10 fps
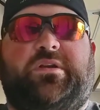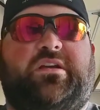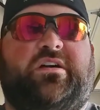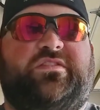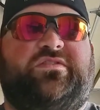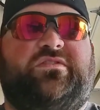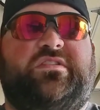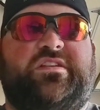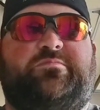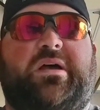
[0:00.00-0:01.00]
because
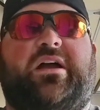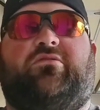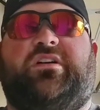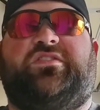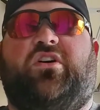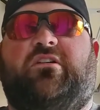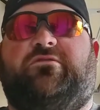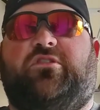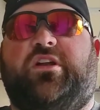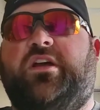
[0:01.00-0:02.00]
this backrest
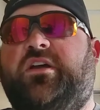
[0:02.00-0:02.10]
offered